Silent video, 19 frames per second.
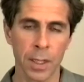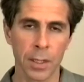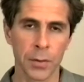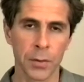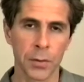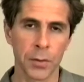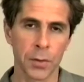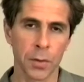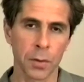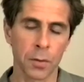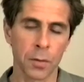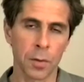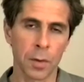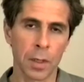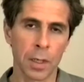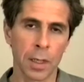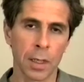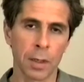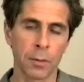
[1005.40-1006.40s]
So
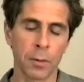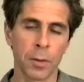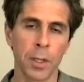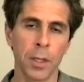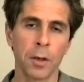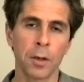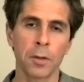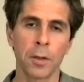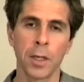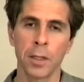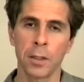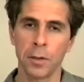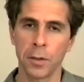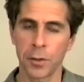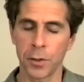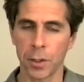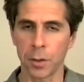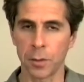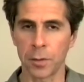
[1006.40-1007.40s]
we're nearing the end of the
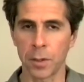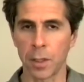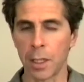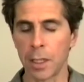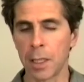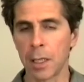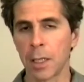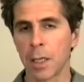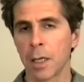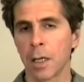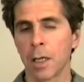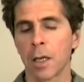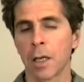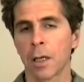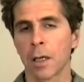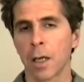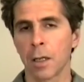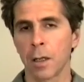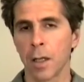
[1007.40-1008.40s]
show today.
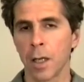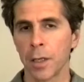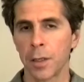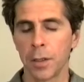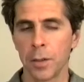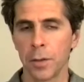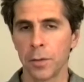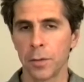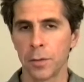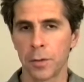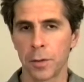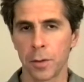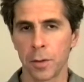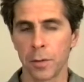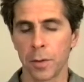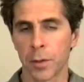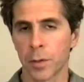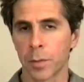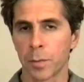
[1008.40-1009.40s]
I'd like you
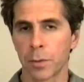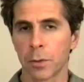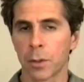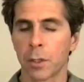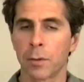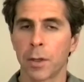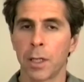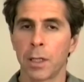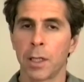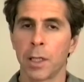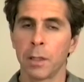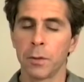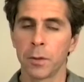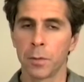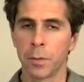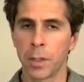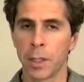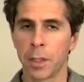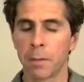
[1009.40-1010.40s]
to explore right now
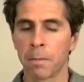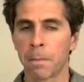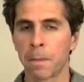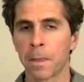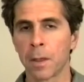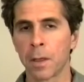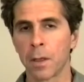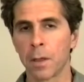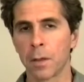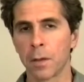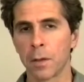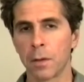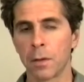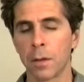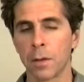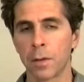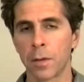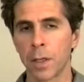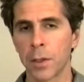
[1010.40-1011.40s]
with me
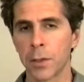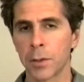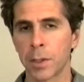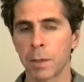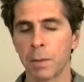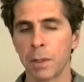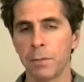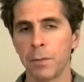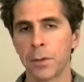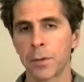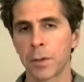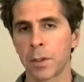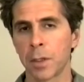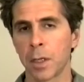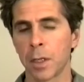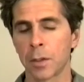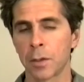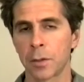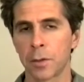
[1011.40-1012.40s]
the things that we've
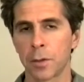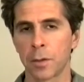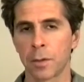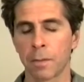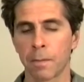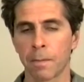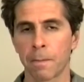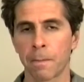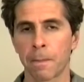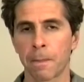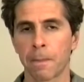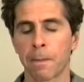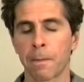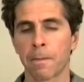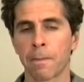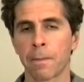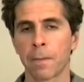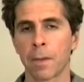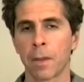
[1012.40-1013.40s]
discussed
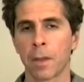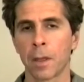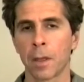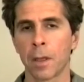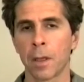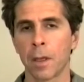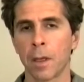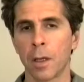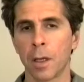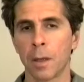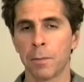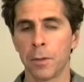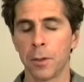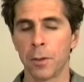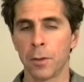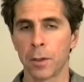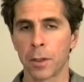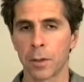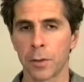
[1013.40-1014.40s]

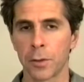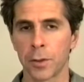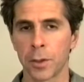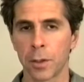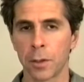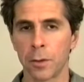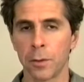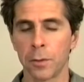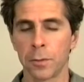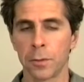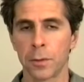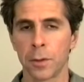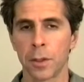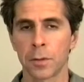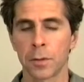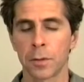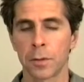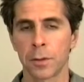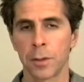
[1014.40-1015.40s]
during the show.
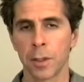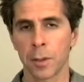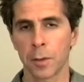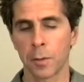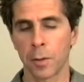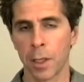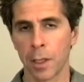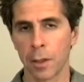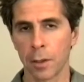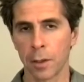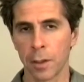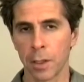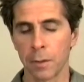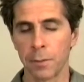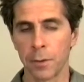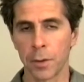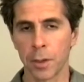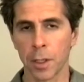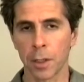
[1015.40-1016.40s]
Just sit quietly
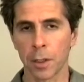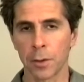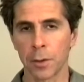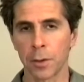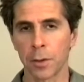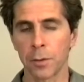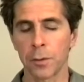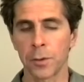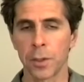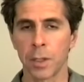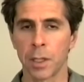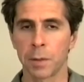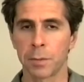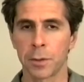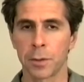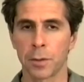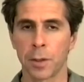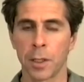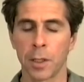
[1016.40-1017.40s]
if you'd care to. Sit up
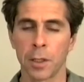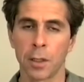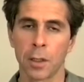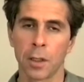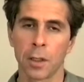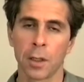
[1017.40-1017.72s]
straight